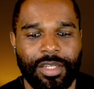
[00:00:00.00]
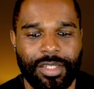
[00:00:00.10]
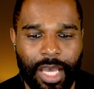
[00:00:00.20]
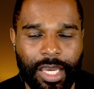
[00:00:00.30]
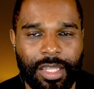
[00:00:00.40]

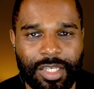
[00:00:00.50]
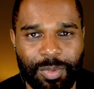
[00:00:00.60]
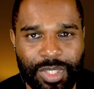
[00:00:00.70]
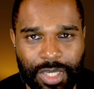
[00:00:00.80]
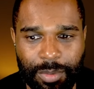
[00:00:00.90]
Take it, this
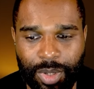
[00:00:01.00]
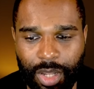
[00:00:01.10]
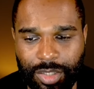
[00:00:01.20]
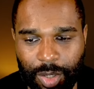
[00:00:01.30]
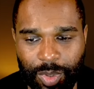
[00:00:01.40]
Mattia
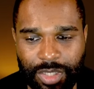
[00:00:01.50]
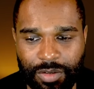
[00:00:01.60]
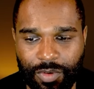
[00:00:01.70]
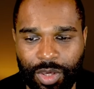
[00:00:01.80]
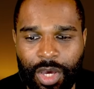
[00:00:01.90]
Binotto
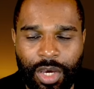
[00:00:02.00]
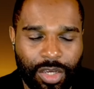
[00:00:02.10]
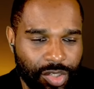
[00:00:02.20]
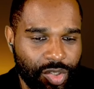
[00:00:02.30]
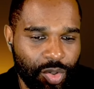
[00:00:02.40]
interview,
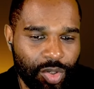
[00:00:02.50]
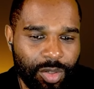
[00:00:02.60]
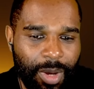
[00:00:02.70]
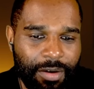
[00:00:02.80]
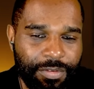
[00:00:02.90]
because he's talked
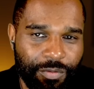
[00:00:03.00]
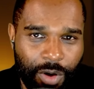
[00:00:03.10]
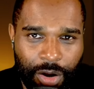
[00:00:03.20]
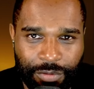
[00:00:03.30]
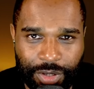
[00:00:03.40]
about
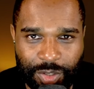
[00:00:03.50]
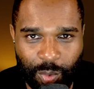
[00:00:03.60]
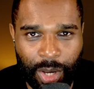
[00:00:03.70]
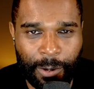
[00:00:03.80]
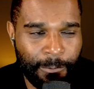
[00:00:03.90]
Ferrari as
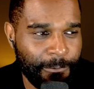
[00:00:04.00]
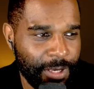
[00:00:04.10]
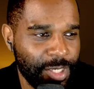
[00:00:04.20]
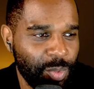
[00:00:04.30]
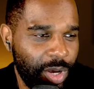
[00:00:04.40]
well.
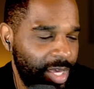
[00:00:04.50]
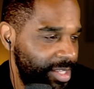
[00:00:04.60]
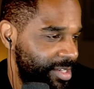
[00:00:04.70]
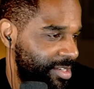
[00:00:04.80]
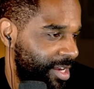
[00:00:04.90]
Here's what he had
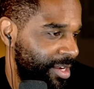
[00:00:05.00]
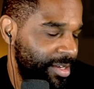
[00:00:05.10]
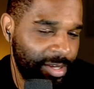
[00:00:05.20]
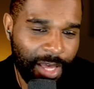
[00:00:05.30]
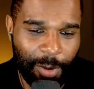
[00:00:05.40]
to say.
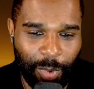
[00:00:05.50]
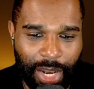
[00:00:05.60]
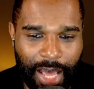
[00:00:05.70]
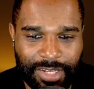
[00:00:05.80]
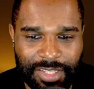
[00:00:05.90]
When
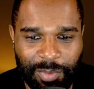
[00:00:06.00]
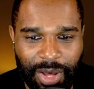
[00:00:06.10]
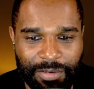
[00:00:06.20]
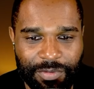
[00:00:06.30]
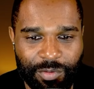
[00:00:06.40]
asked
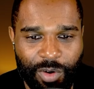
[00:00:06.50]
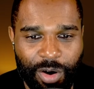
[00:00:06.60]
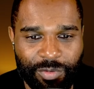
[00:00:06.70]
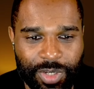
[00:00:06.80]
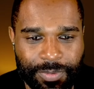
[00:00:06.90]
about
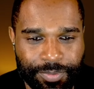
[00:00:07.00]
Ferrari,